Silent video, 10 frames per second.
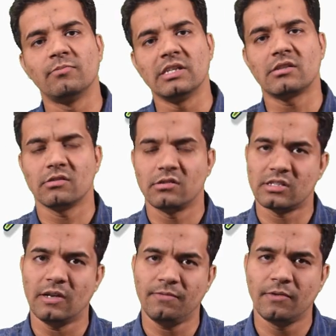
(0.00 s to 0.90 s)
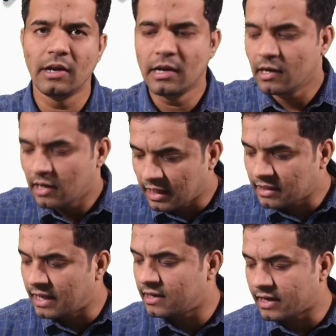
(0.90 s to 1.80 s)
from this itself.
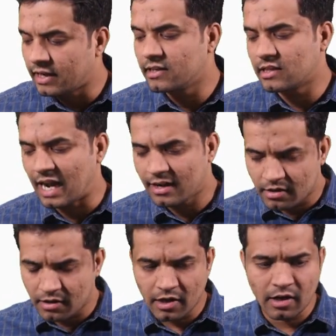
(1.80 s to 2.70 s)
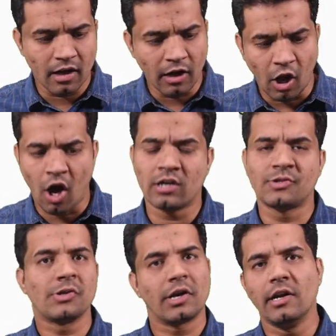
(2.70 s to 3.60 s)
And then again in that
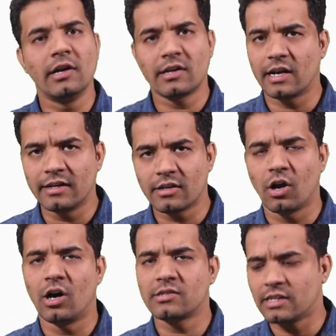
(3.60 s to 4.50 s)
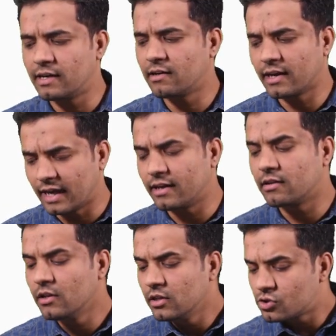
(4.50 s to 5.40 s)
locks, redundant locks, and
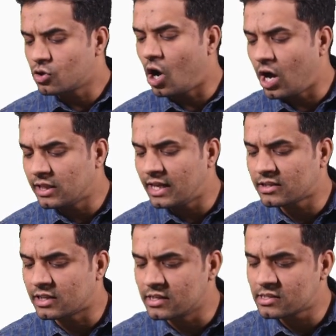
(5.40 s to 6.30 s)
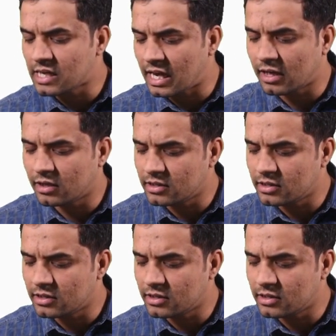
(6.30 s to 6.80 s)
again, so all that things